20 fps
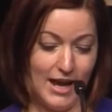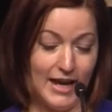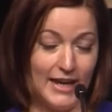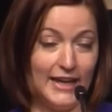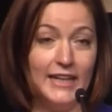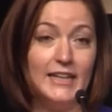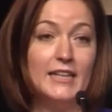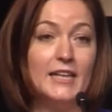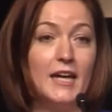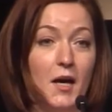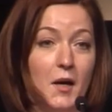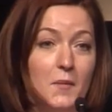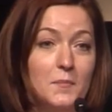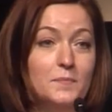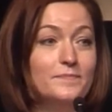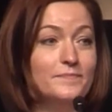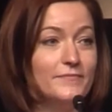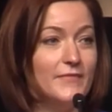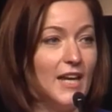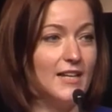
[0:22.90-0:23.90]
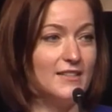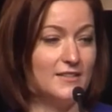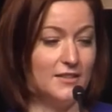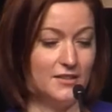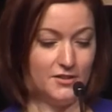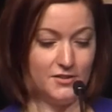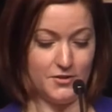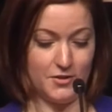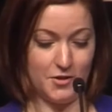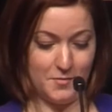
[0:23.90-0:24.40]
income as a
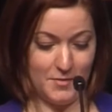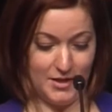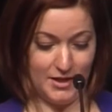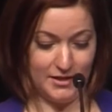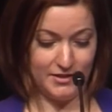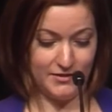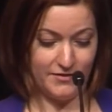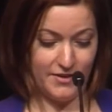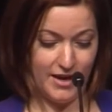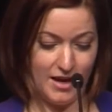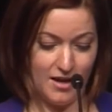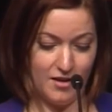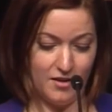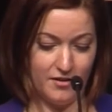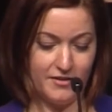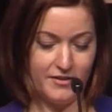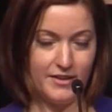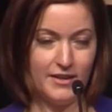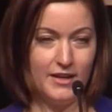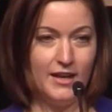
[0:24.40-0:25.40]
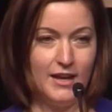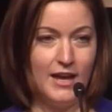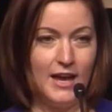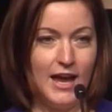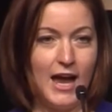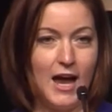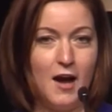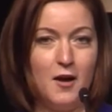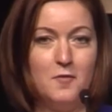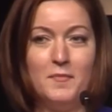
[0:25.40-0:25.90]
determinant of health,
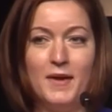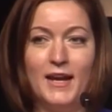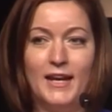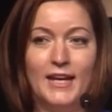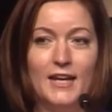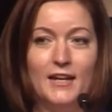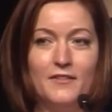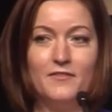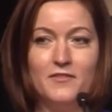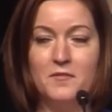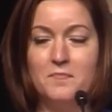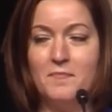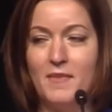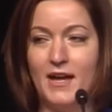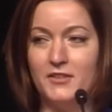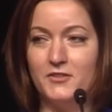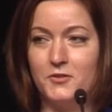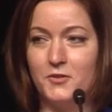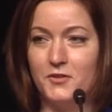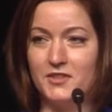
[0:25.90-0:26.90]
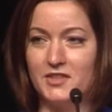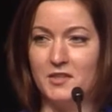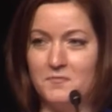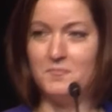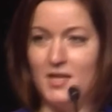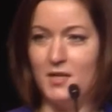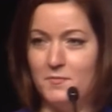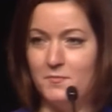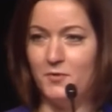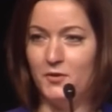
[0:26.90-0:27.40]
how many of the mentors and
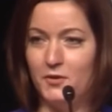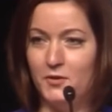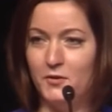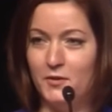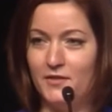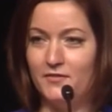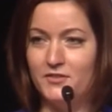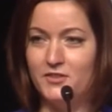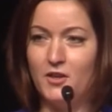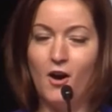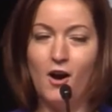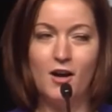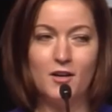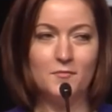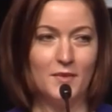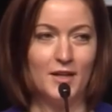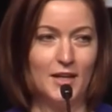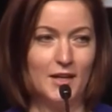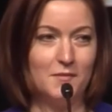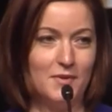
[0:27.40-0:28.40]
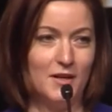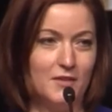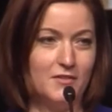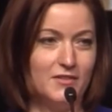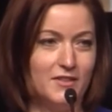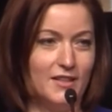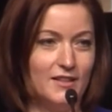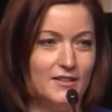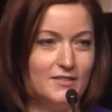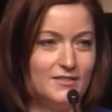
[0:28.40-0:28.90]
people who have taught me about
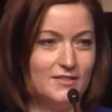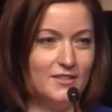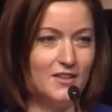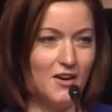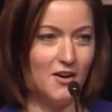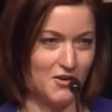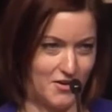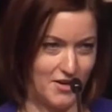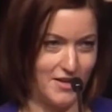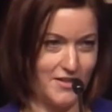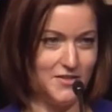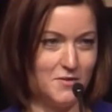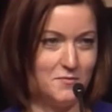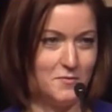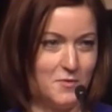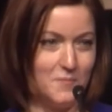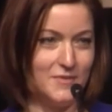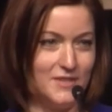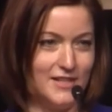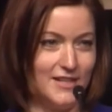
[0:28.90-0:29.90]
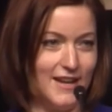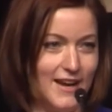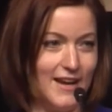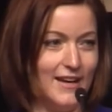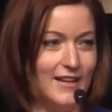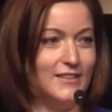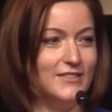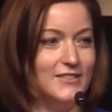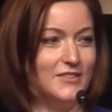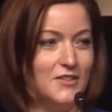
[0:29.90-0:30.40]
this are in the room
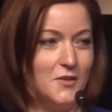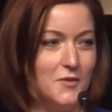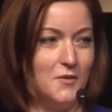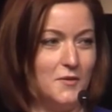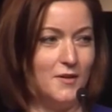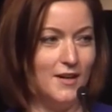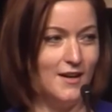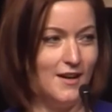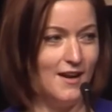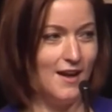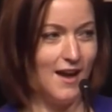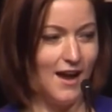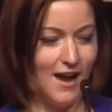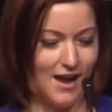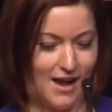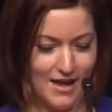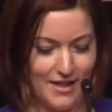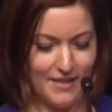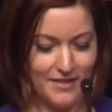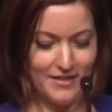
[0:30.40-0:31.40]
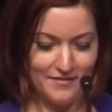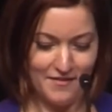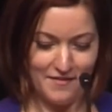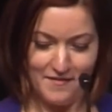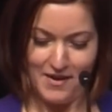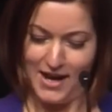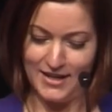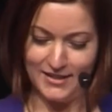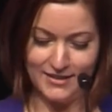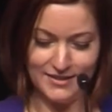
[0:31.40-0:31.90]
today. So
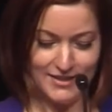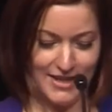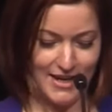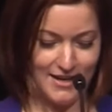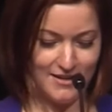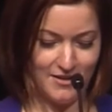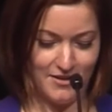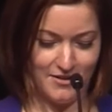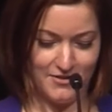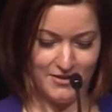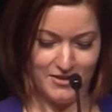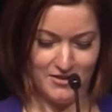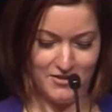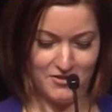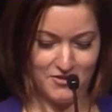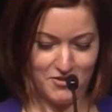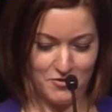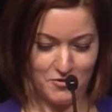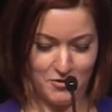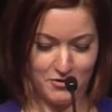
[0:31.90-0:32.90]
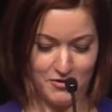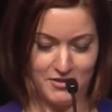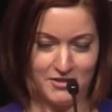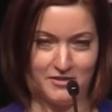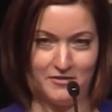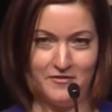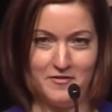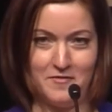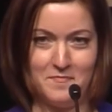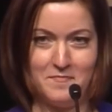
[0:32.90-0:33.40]
I stand on the shoulders
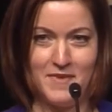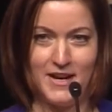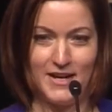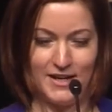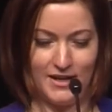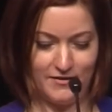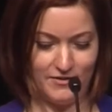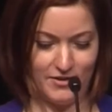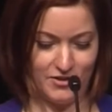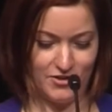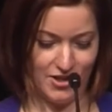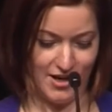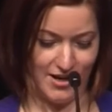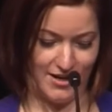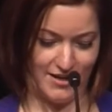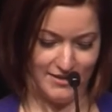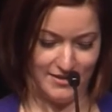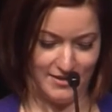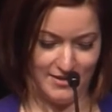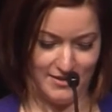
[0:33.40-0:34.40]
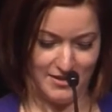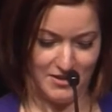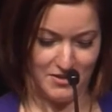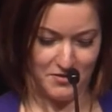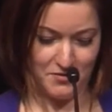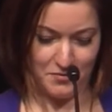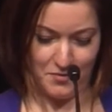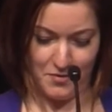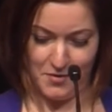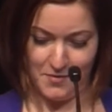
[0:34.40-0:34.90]
of many of the giants in
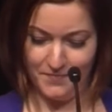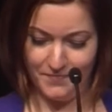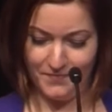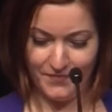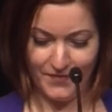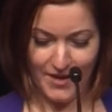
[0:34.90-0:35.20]
this room.